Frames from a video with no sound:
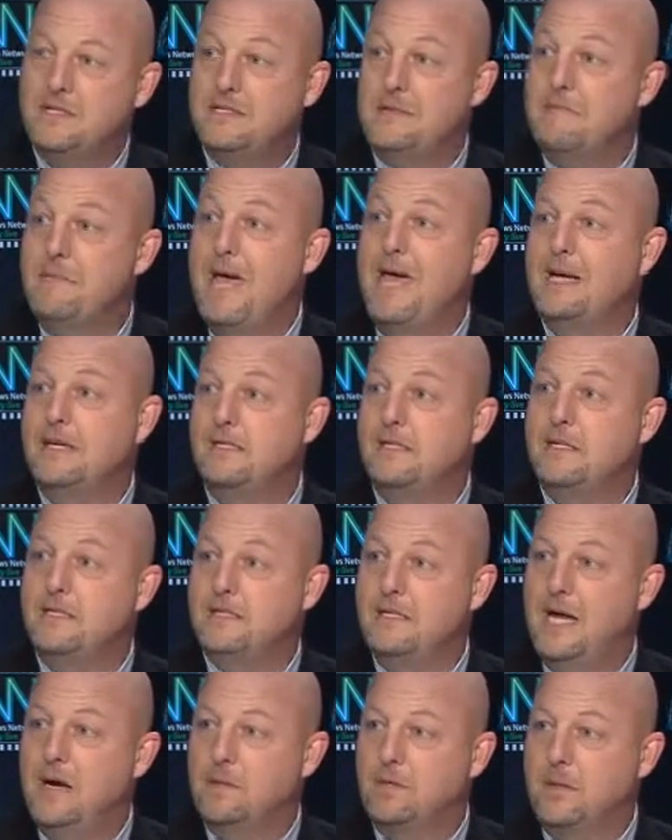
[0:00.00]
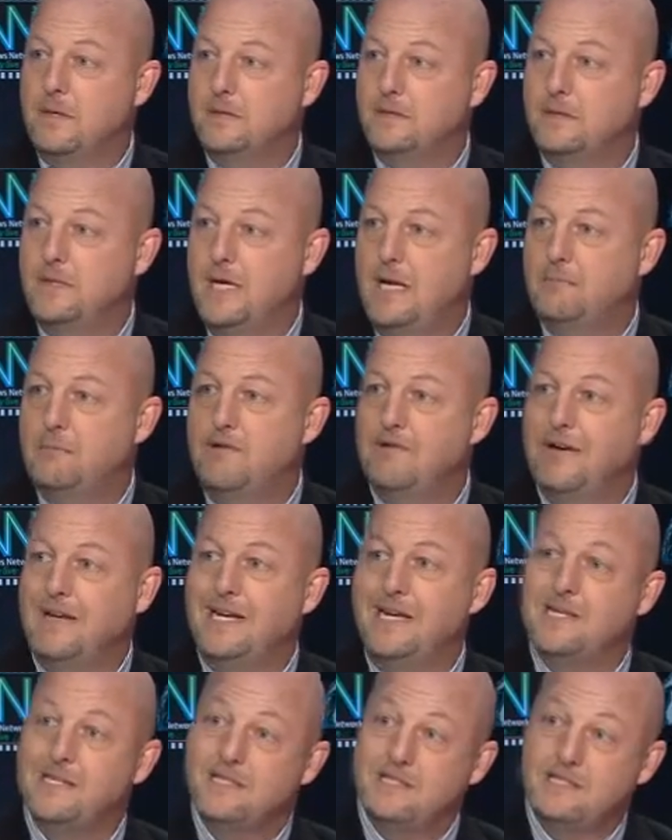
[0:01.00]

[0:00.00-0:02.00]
needs to manage these networks and provide a